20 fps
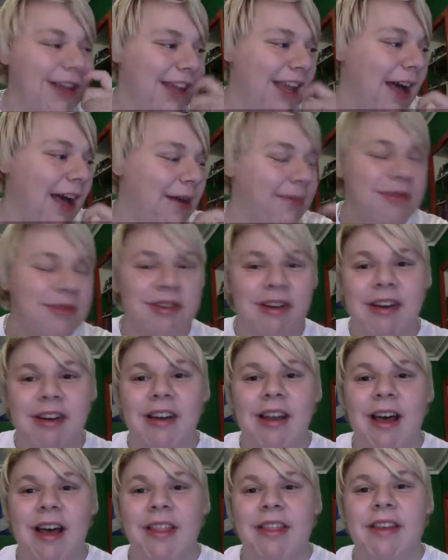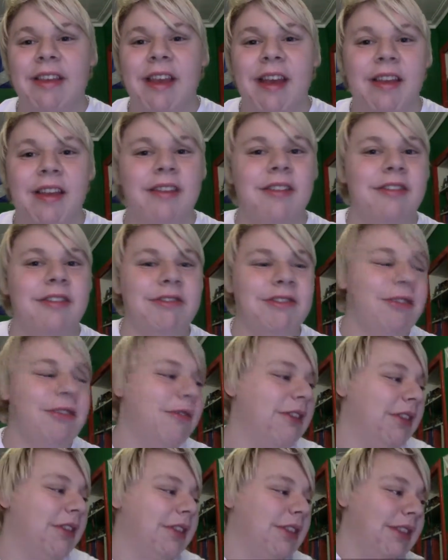caption at the end
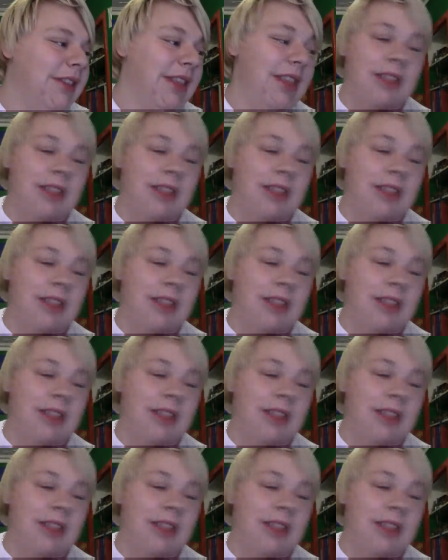showing